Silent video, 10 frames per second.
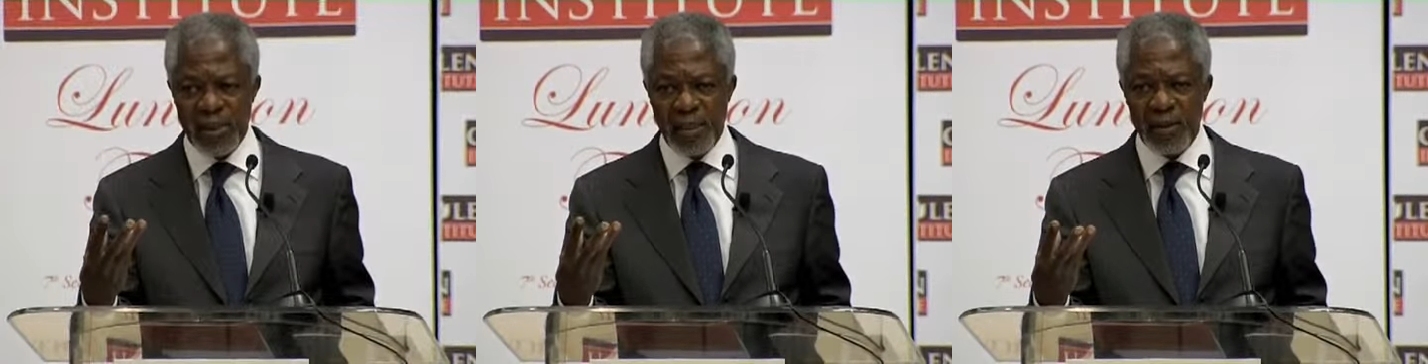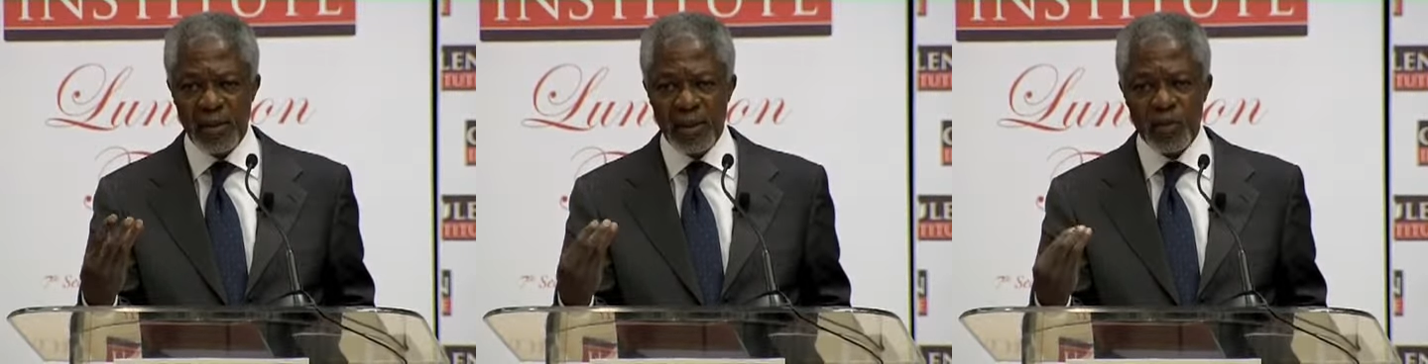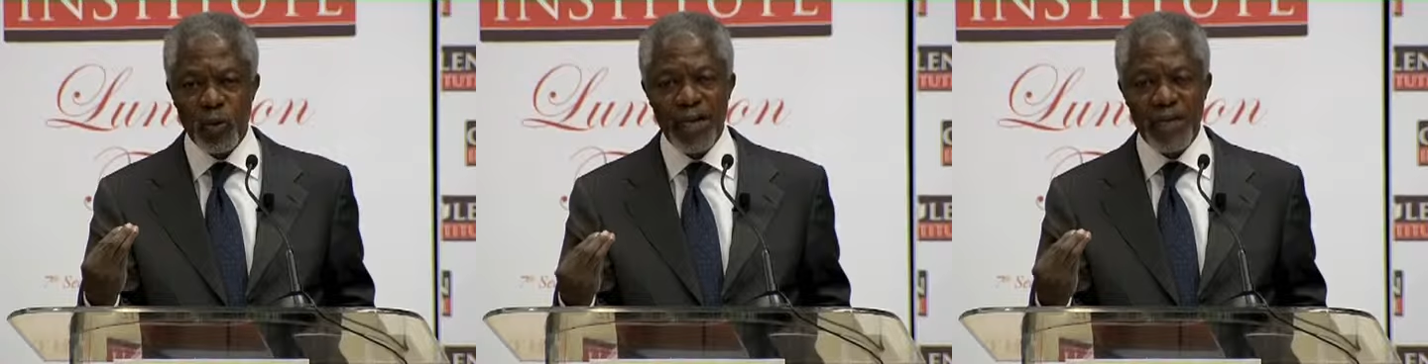and others
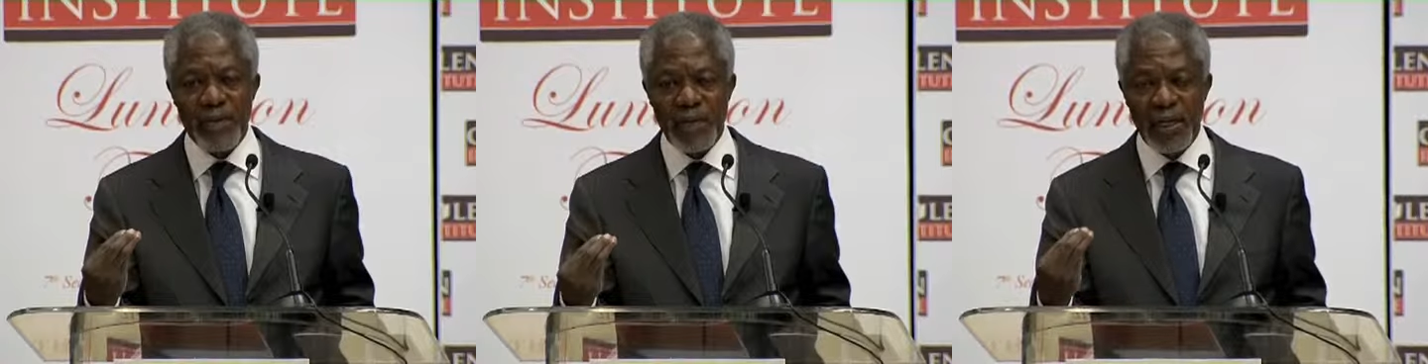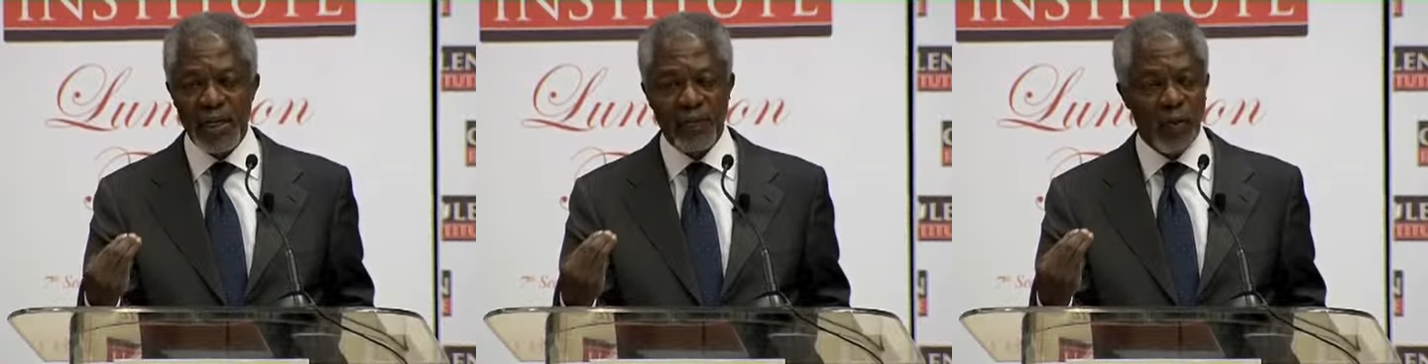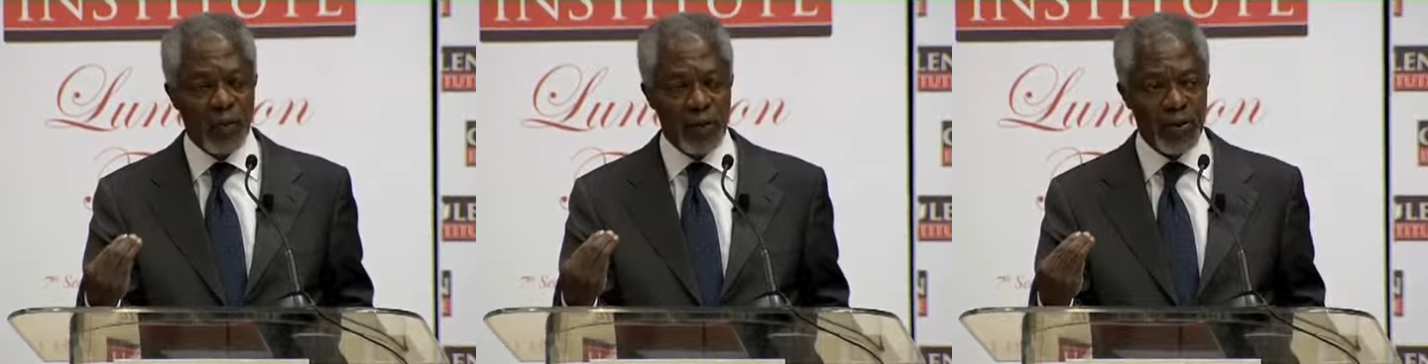to eliminate
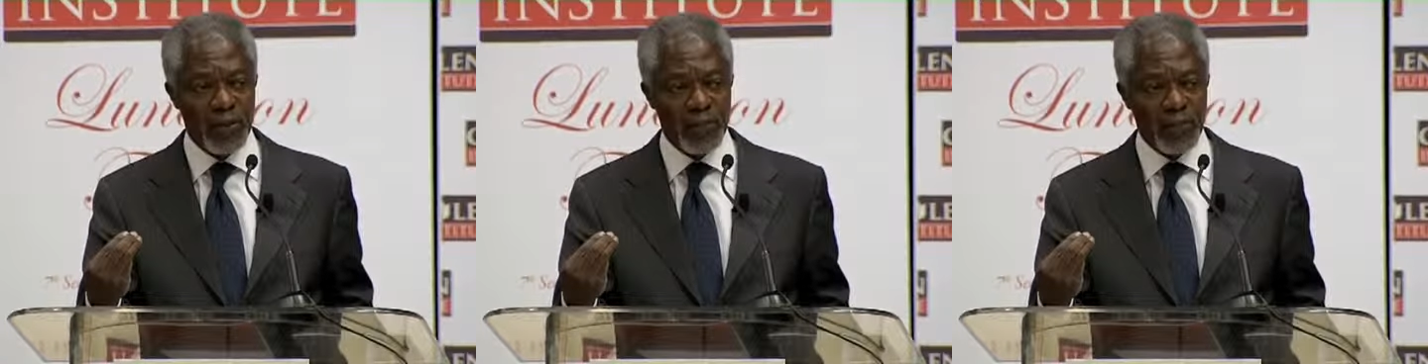polio.